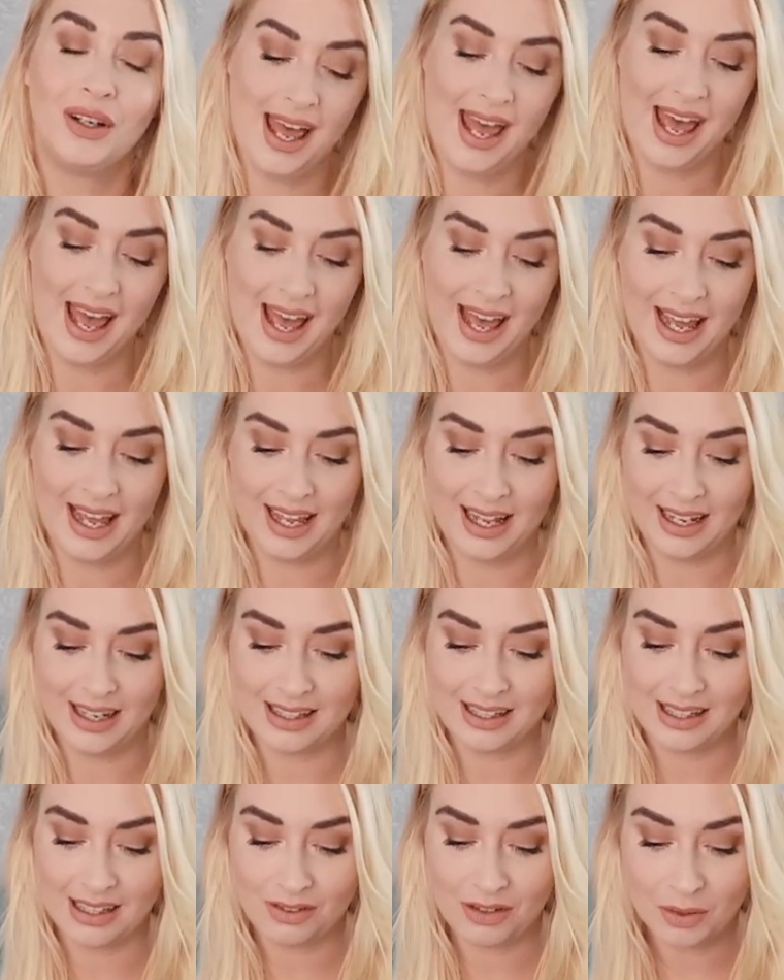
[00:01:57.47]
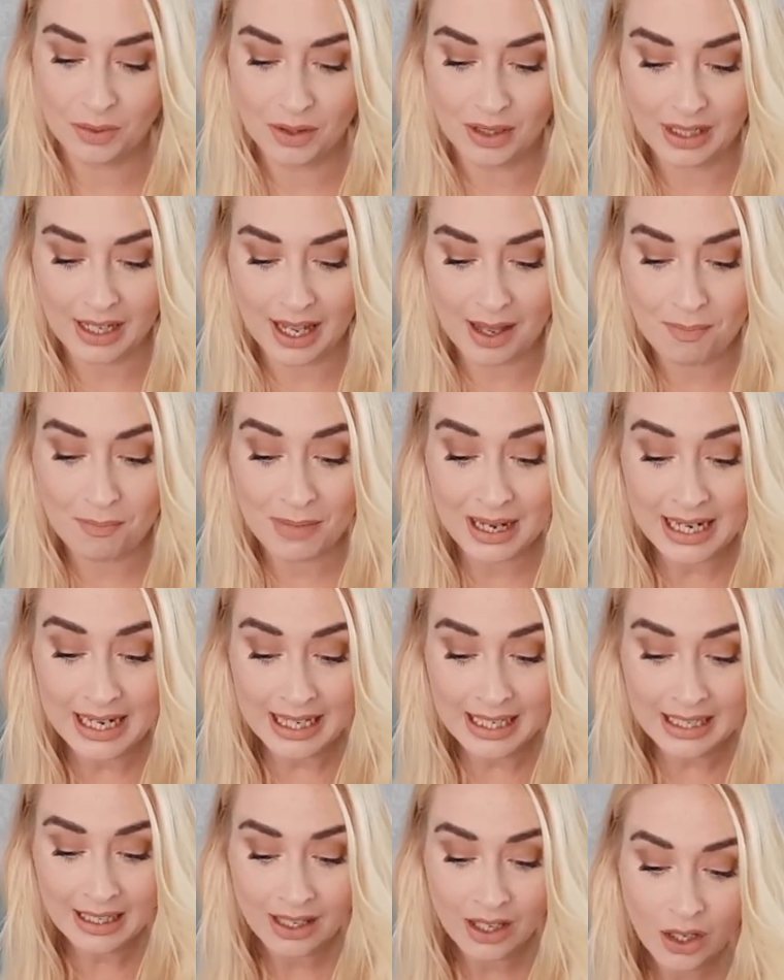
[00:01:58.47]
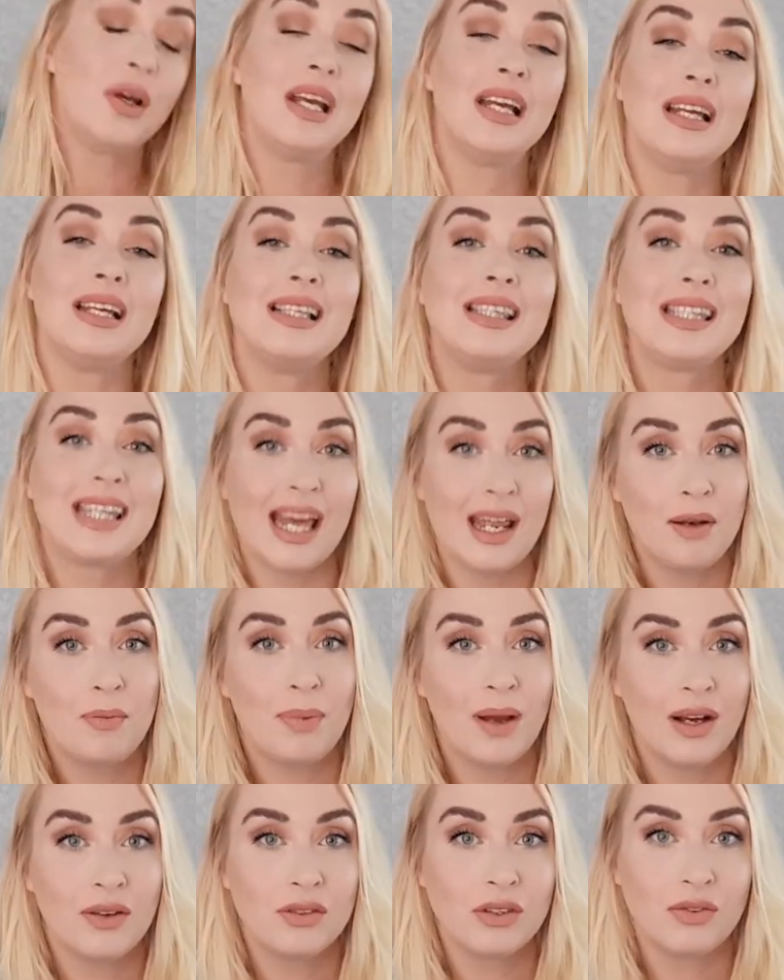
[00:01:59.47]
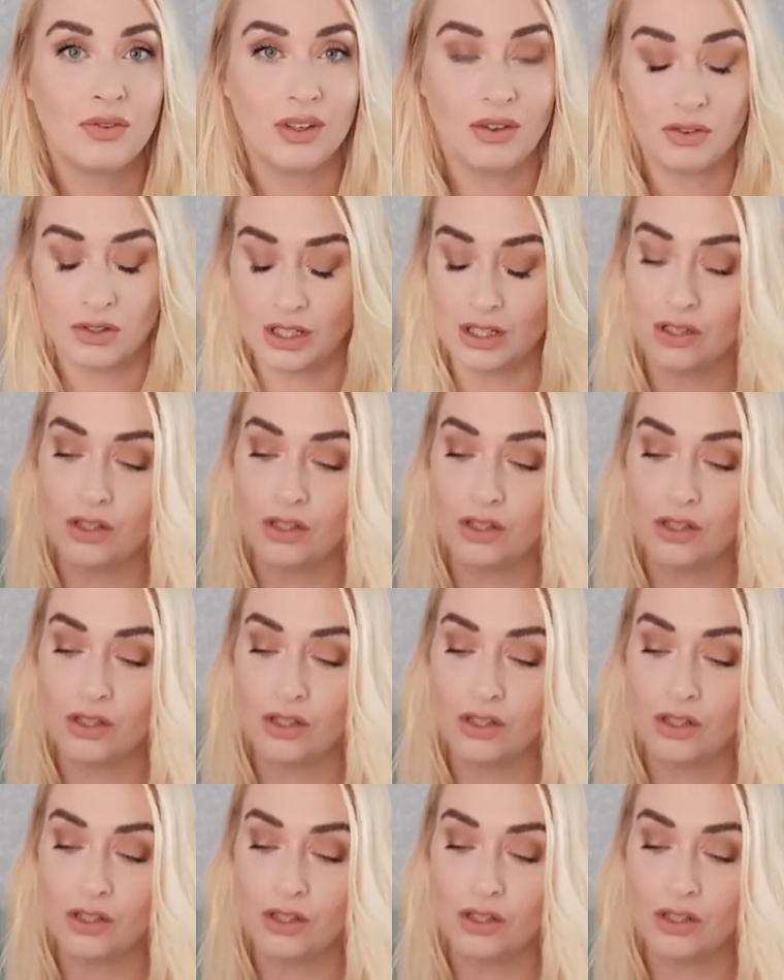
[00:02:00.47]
And if you want to get a mini, it is £10.50.